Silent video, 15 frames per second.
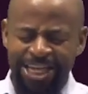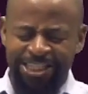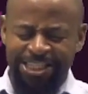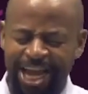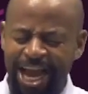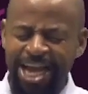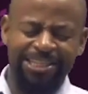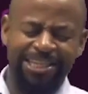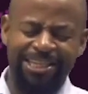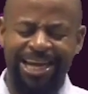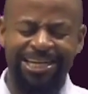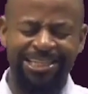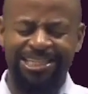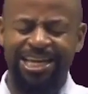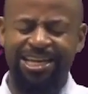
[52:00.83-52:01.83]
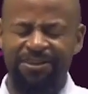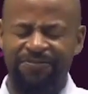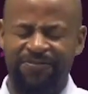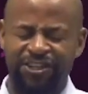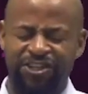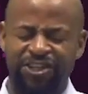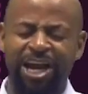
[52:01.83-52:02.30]
a church that is
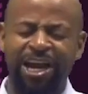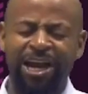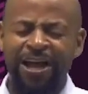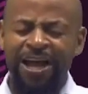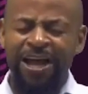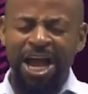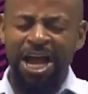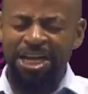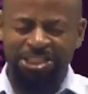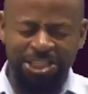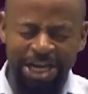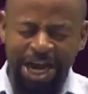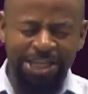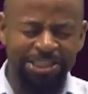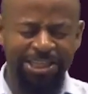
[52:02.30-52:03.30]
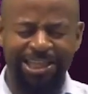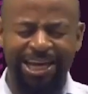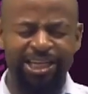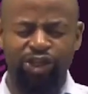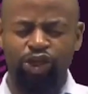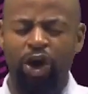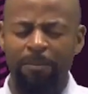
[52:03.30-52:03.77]
sacrificial, a church
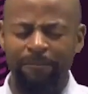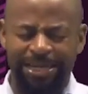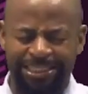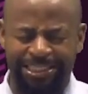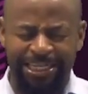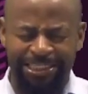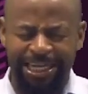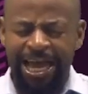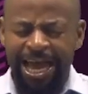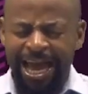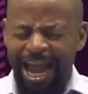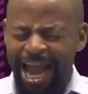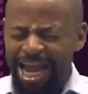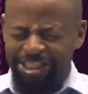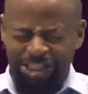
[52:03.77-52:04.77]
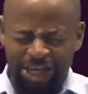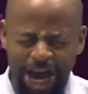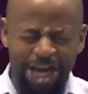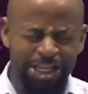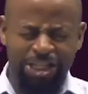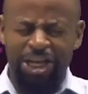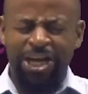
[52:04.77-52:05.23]
that is committed, a
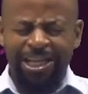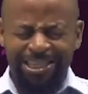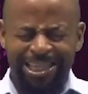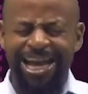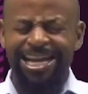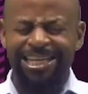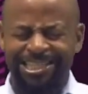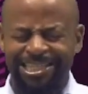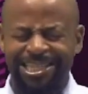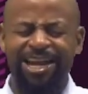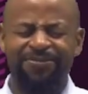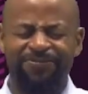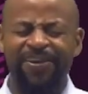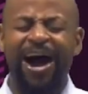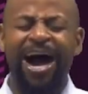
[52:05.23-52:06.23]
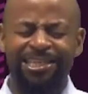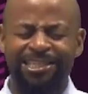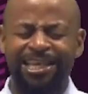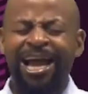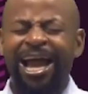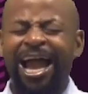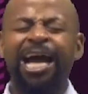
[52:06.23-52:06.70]
church that is
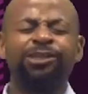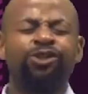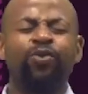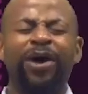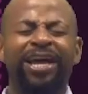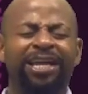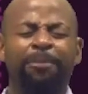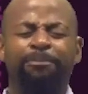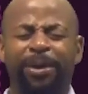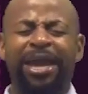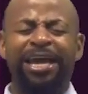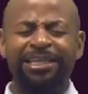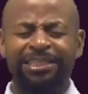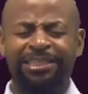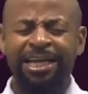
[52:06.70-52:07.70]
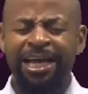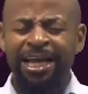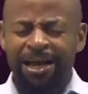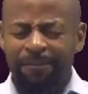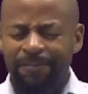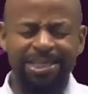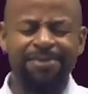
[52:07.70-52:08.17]
steadfast as we rebuild
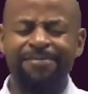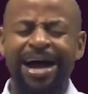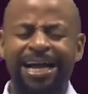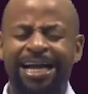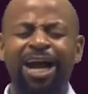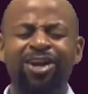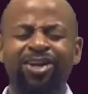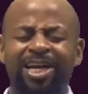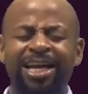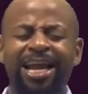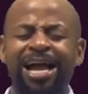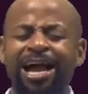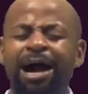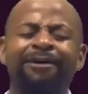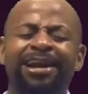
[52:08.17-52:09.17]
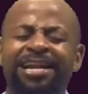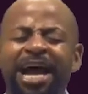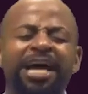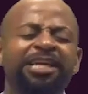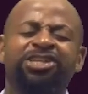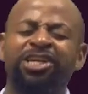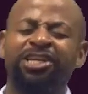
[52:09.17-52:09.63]
our
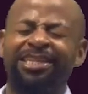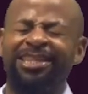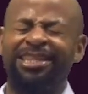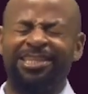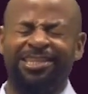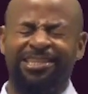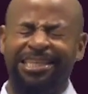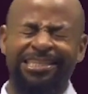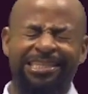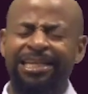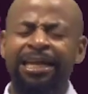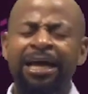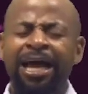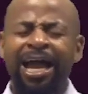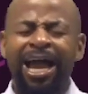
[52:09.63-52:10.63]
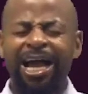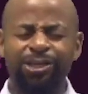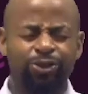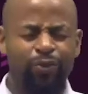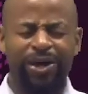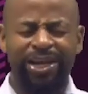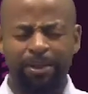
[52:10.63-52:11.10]
nation in this season.
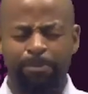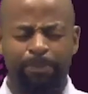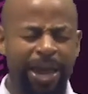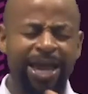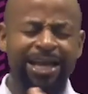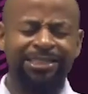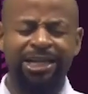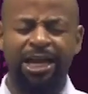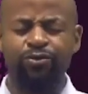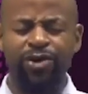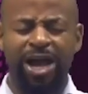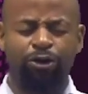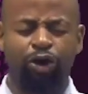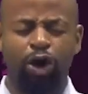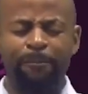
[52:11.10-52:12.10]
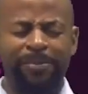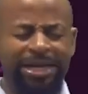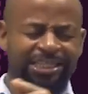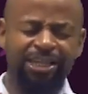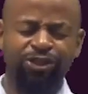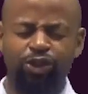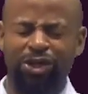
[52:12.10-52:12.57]
As we rebuild and we are
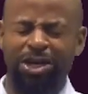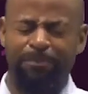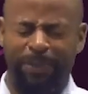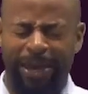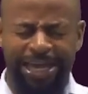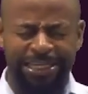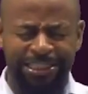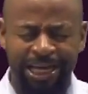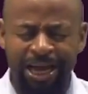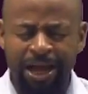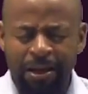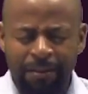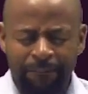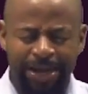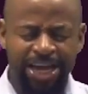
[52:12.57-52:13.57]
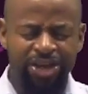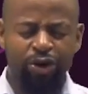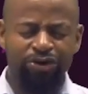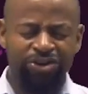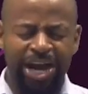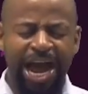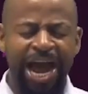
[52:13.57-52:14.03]
committing to rebuild, may
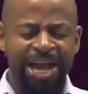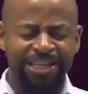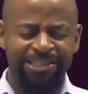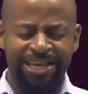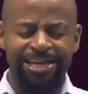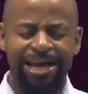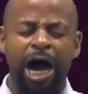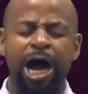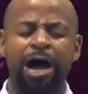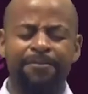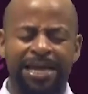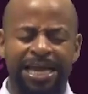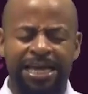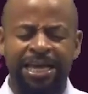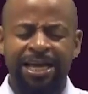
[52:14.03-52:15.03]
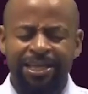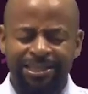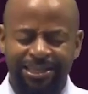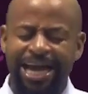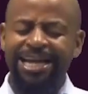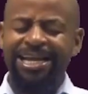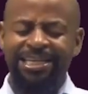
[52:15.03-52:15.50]
you raise an army
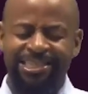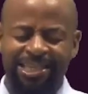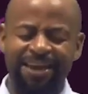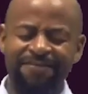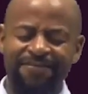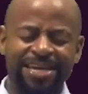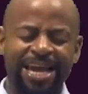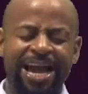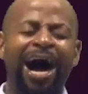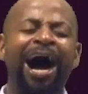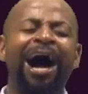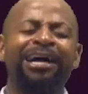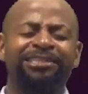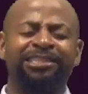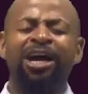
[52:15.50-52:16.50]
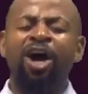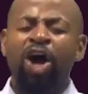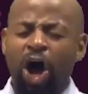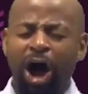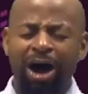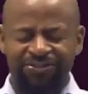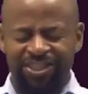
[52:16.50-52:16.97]
that is having a heart
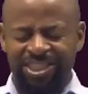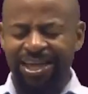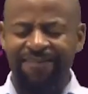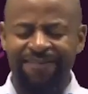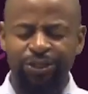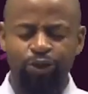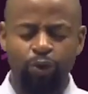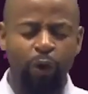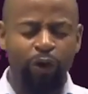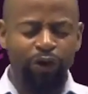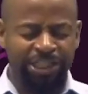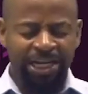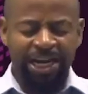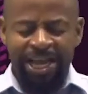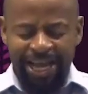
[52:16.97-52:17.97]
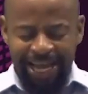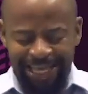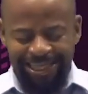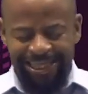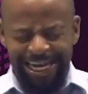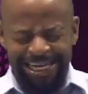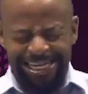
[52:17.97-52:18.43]
of servanthood
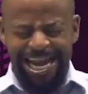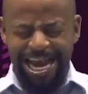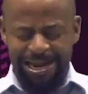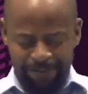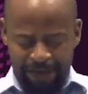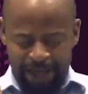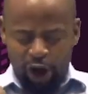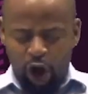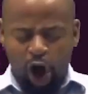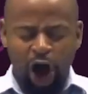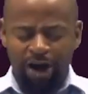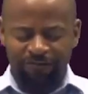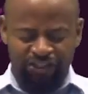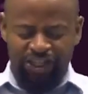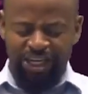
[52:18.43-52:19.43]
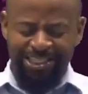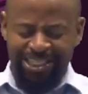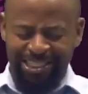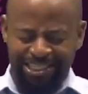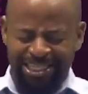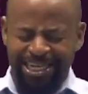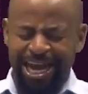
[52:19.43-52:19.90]
in the name of
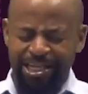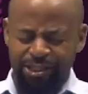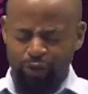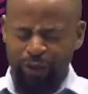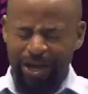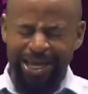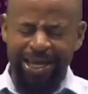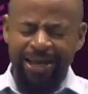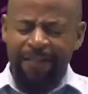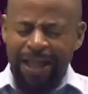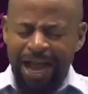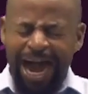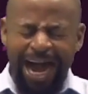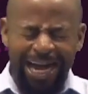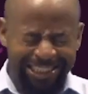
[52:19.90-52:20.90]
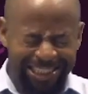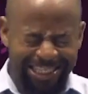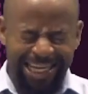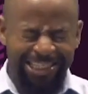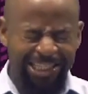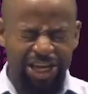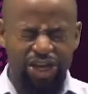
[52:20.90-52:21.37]
Jesus Christ. We are
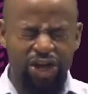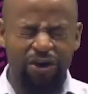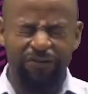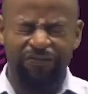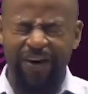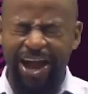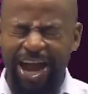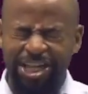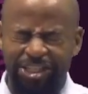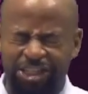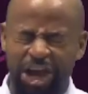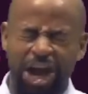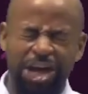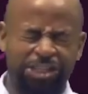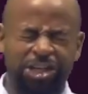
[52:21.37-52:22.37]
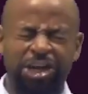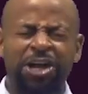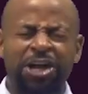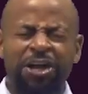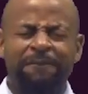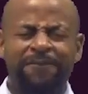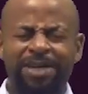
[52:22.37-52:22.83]
trusting you for a church,
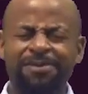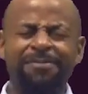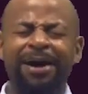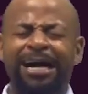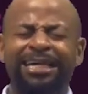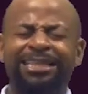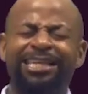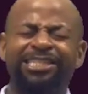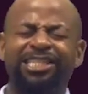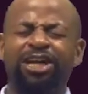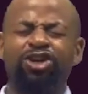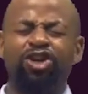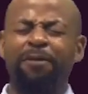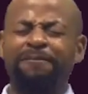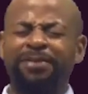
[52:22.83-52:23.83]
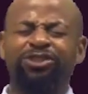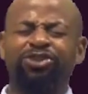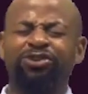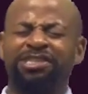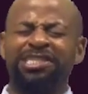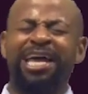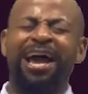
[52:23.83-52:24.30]
Mudimaka, that shall commit
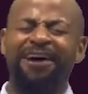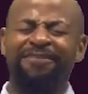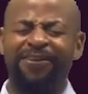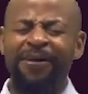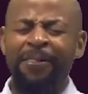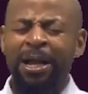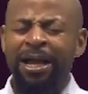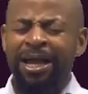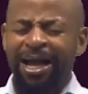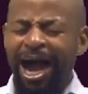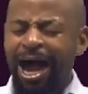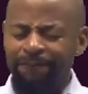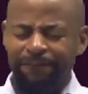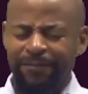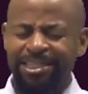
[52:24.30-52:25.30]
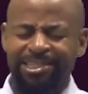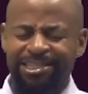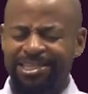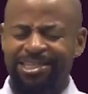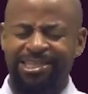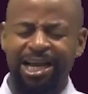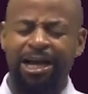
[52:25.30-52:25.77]
to serve
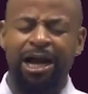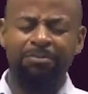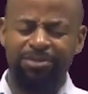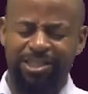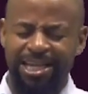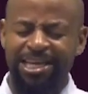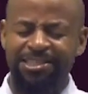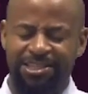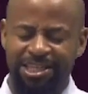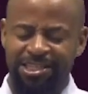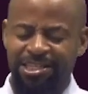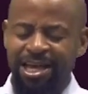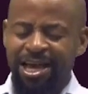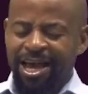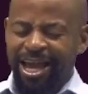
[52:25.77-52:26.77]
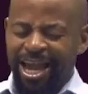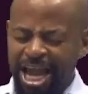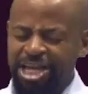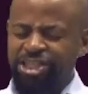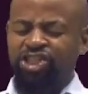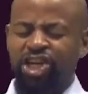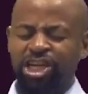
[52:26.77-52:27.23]
amidst circumstances
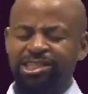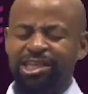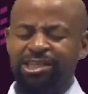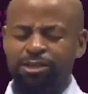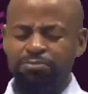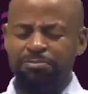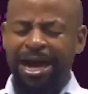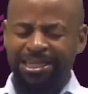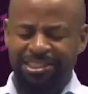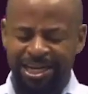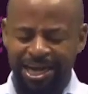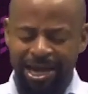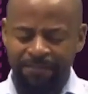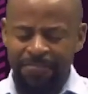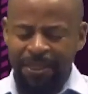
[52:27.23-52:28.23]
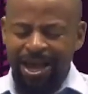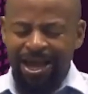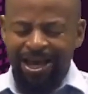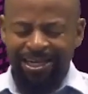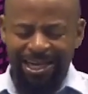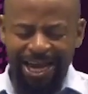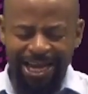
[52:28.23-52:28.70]
in Jesus' mighty name.
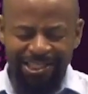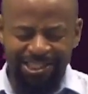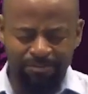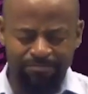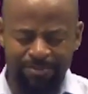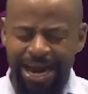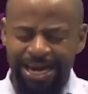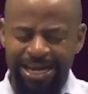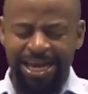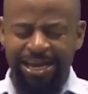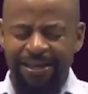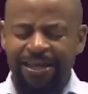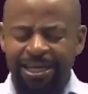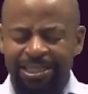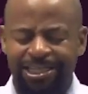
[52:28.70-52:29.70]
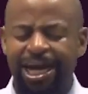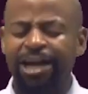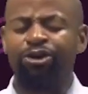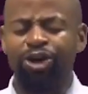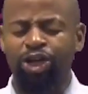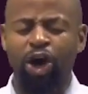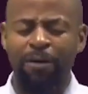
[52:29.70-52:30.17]
Raise many
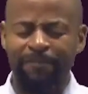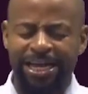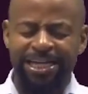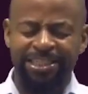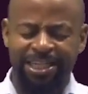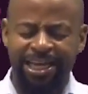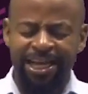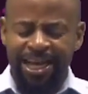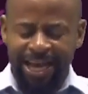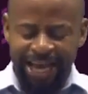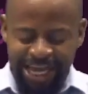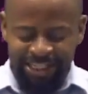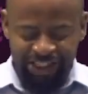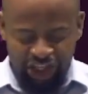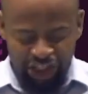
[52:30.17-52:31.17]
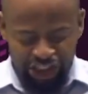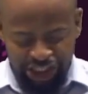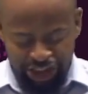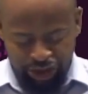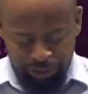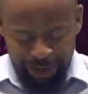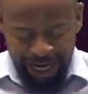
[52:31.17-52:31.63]
that will commit in
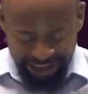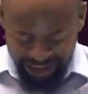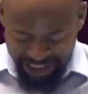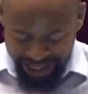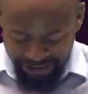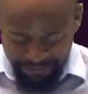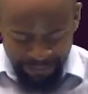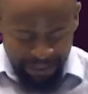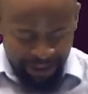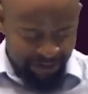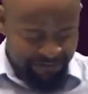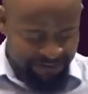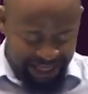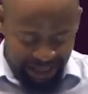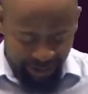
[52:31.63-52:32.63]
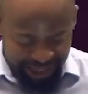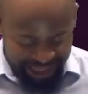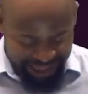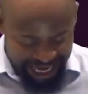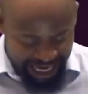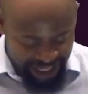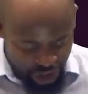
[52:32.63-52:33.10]
Jesus' mighty name. Father,
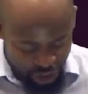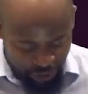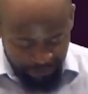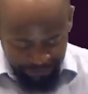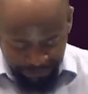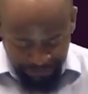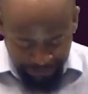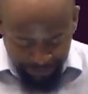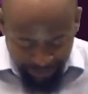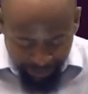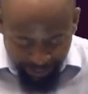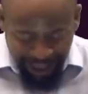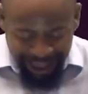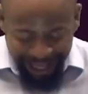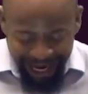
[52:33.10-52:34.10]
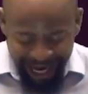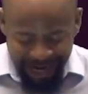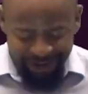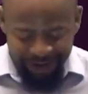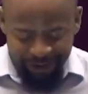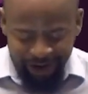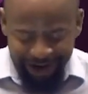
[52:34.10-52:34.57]
we thank you
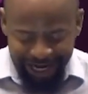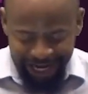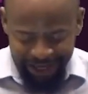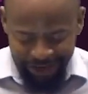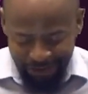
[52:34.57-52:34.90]
and we honor